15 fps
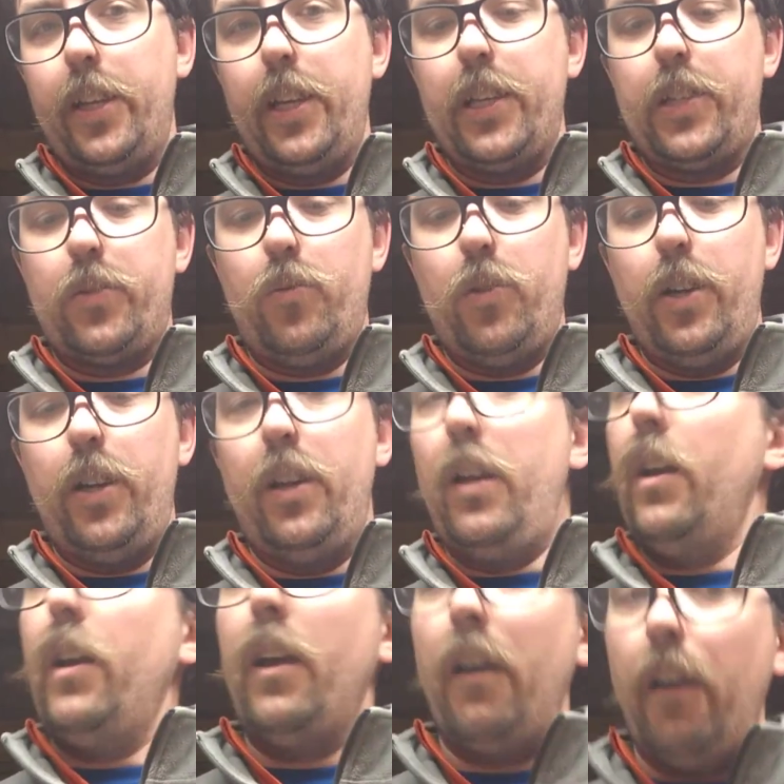guess what?
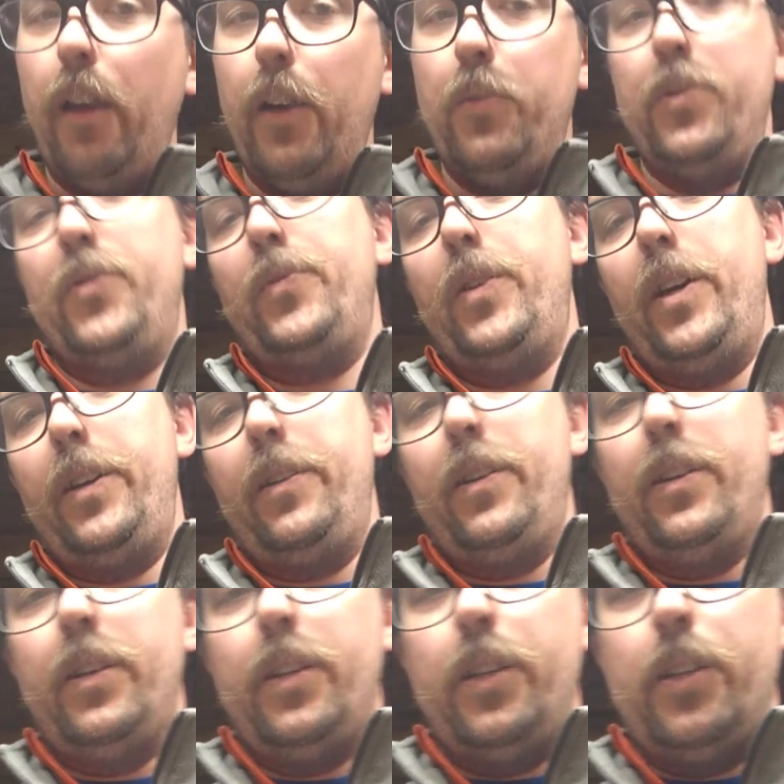It was fine.
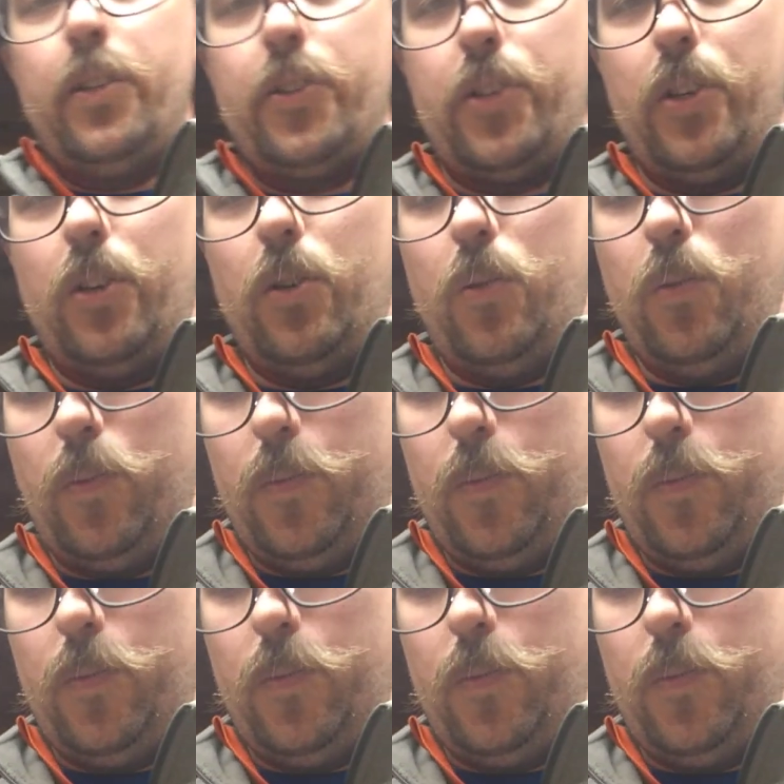So